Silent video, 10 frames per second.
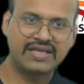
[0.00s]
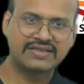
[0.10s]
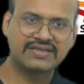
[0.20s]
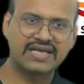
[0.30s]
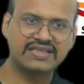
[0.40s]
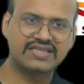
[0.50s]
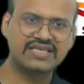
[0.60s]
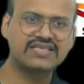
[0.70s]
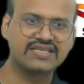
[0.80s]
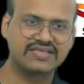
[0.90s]
then
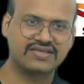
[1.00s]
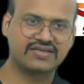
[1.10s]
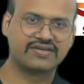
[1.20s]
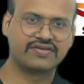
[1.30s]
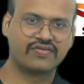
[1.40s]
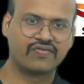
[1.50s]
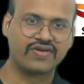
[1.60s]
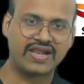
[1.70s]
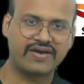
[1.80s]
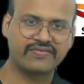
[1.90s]
this region will
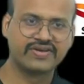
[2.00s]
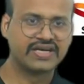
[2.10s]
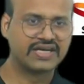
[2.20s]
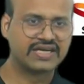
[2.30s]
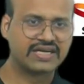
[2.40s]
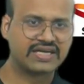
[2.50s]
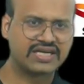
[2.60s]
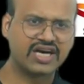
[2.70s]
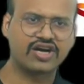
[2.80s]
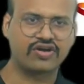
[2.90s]
have
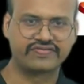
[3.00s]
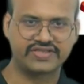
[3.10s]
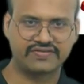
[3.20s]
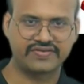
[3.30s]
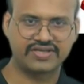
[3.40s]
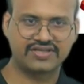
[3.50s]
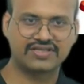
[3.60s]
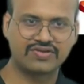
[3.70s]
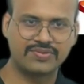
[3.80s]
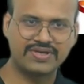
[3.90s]
3rd of January. This
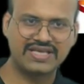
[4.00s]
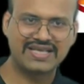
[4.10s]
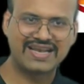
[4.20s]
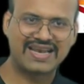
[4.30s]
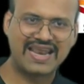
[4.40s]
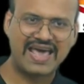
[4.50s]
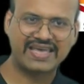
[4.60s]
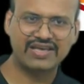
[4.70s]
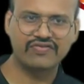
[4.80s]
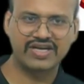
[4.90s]
will be
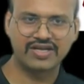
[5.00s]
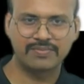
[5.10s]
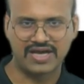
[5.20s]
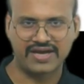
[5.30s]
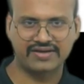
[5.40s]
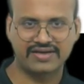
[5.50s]
lagging 1 day behind.